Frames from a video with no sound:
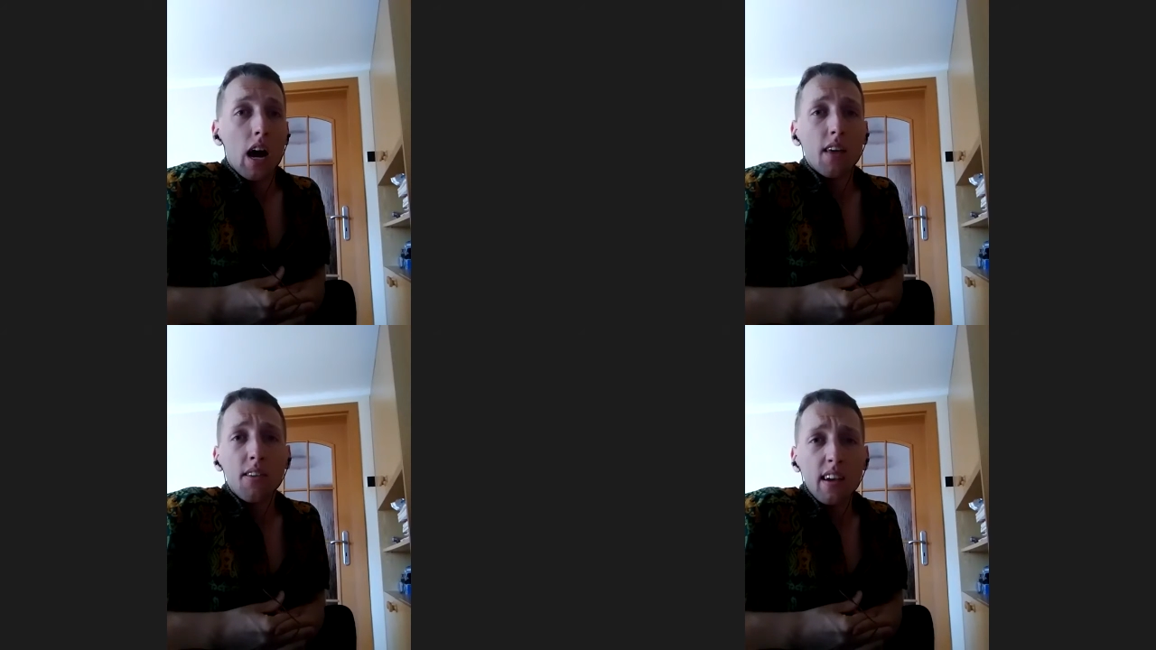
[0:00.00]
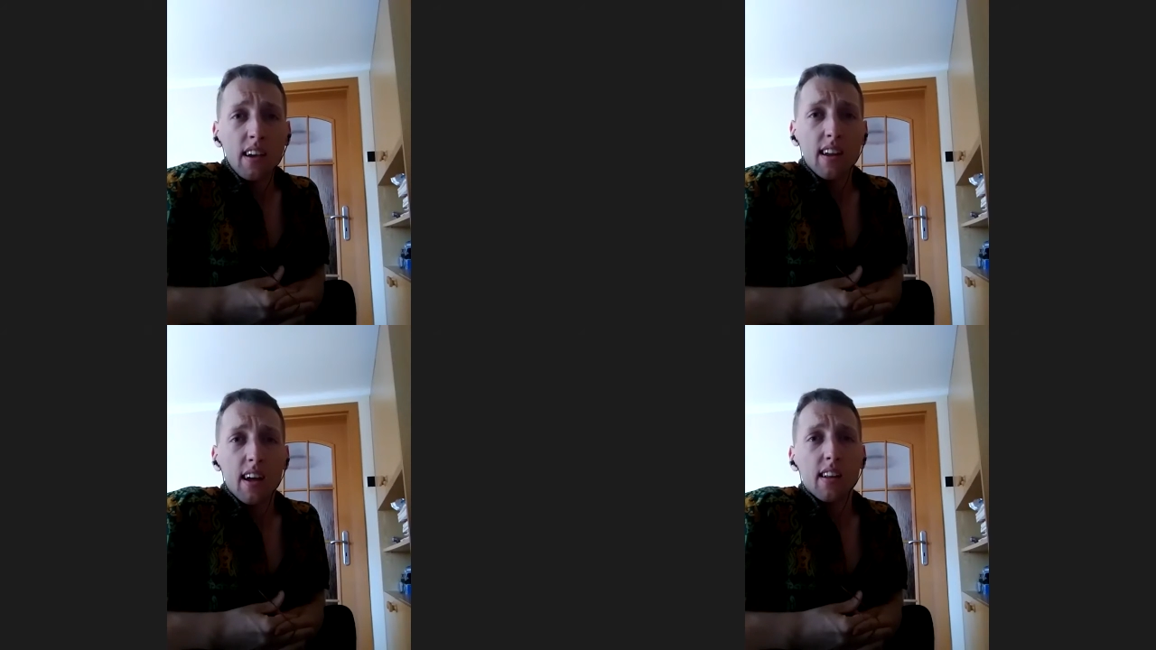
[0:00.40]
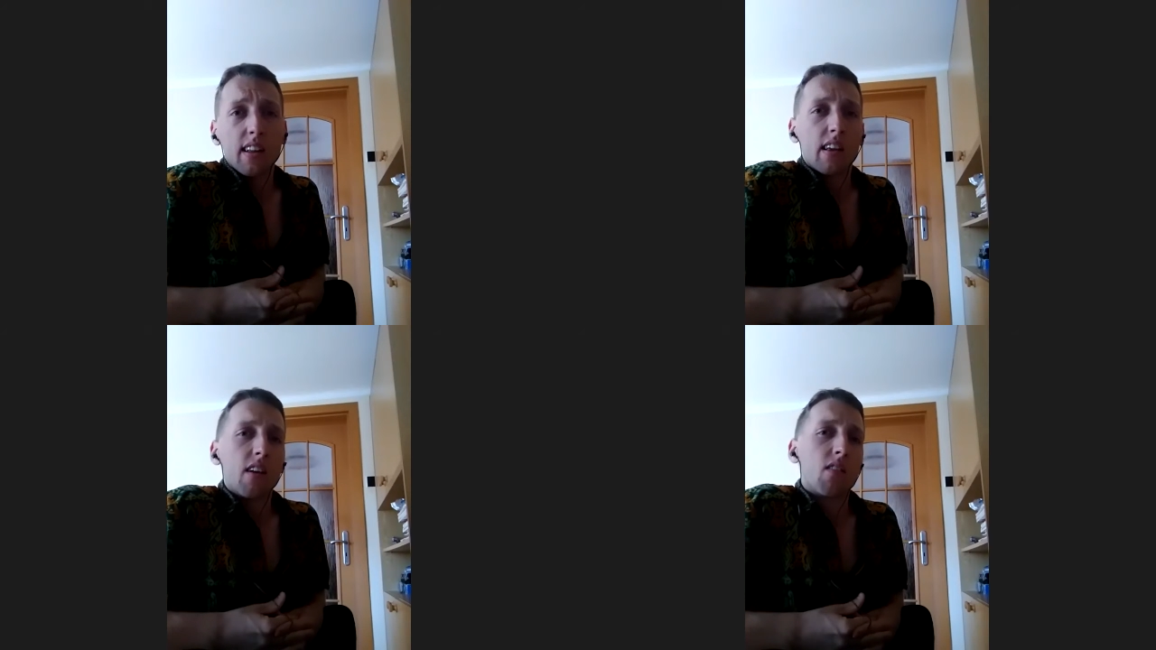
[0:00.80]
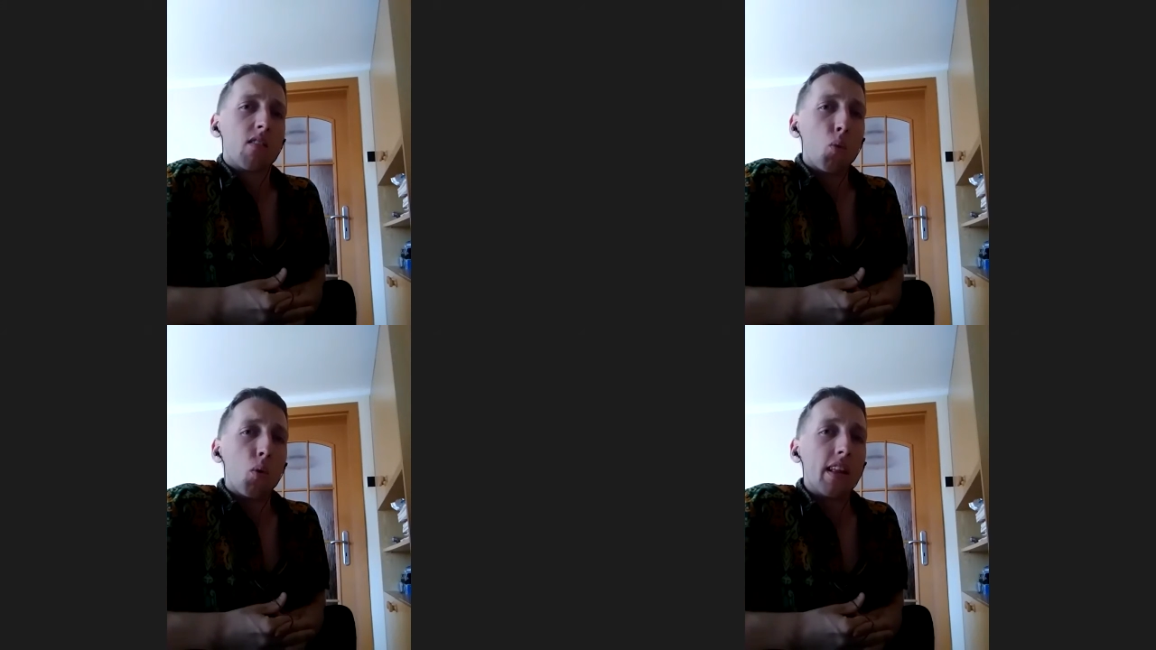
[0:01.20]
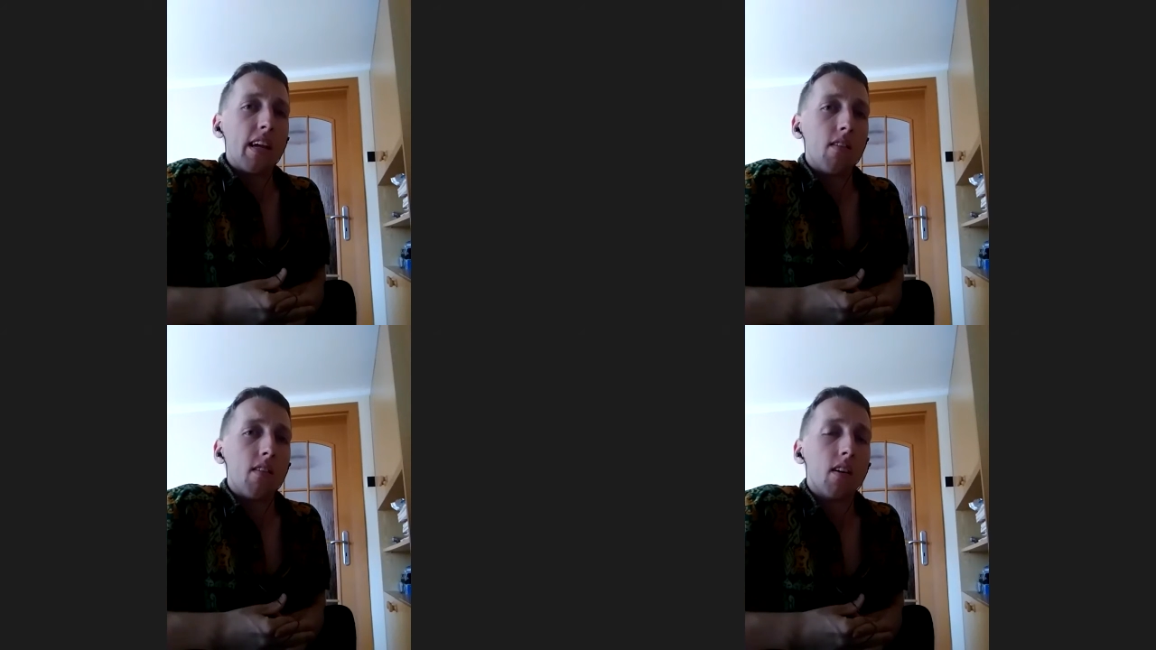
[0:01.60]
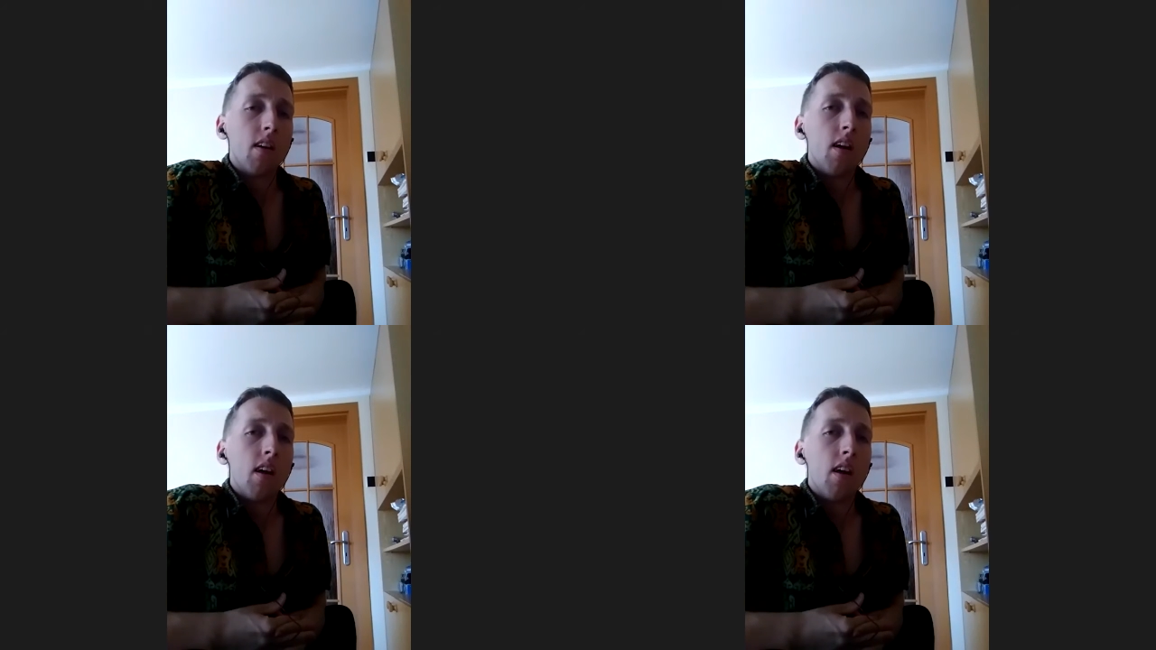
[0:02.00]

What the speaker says: I think then it gets quite easy.